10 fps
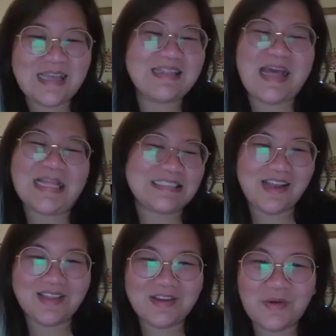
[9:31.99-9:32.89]
Like, that's
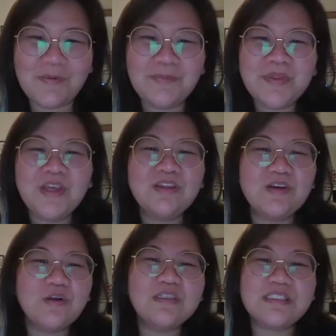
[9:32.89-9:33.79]
not the goal. The
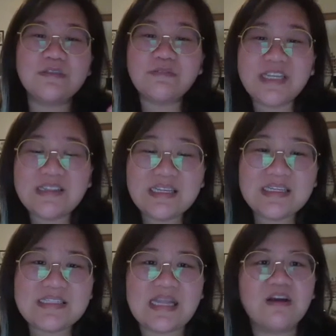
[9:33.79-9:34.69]
goal is to read
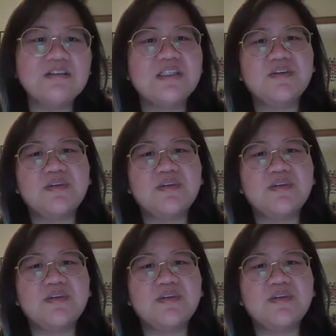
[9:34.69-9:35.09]
these and also